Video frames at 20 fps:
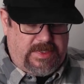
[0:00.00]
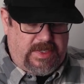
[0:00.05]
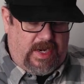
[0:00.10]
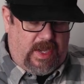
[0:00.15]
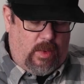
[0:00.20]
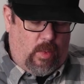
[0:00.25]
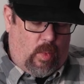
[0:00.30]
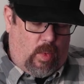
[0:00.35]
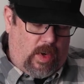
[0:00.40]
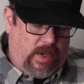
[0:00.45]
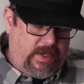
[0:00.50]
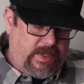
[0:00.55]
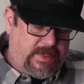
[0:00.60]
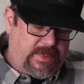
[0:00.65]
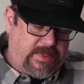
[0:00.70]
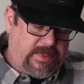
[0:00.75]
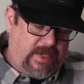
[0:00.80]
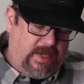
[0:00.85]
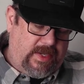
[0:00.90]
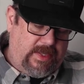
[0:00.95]
and I want to
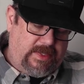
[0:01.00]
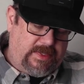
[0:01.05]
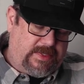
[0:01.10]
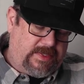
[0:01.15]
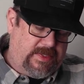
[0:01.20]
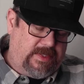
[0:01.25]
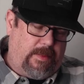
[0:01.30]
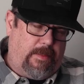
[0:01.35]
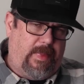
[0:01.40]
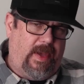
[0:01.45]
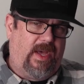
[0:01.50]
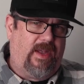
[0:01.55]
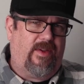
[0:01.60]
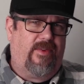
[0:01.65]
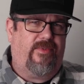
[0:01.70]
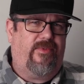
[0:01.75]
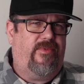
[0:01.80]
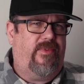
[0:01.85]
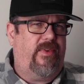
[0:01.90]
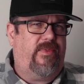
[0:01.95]
say this is
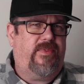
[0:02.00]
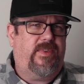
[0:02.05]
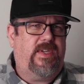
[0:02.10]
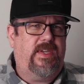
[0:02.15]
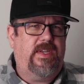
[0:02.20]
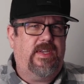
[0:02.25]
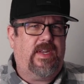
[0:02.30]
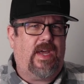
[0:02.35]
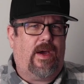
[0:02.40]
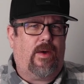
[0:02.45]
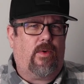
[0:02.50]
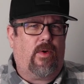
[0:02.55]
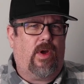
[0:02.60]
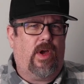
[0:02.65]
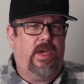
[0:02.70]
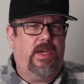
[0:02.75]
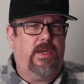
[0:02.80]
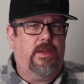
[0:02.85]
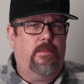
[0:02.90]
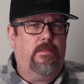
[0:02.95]
about a $15
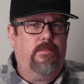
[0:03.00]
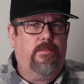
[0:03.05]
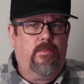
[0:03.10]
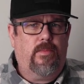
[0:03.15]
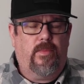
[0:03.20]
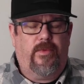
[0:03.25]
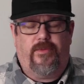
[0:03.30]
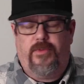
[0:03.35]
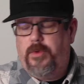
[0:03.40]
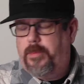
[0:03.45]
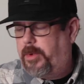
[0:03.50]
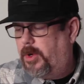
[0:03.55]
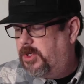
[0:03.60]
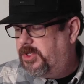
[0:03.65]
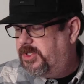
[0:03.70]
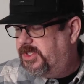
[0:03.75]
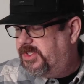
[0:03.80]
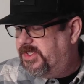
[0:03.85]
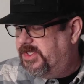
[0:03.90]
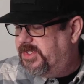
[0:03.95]
item if you
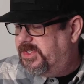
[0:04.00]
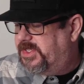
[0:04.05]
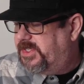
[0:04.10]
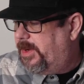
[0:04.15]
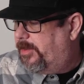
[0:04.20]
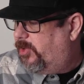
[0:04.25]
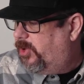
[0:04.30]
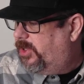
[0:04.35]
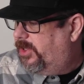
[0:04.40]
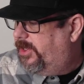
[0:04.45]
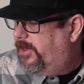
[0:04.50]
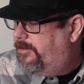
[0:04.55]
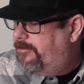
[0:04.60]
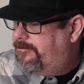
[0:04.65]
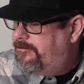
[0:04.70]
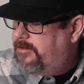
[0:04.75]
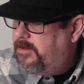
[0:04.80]
purchase it separately.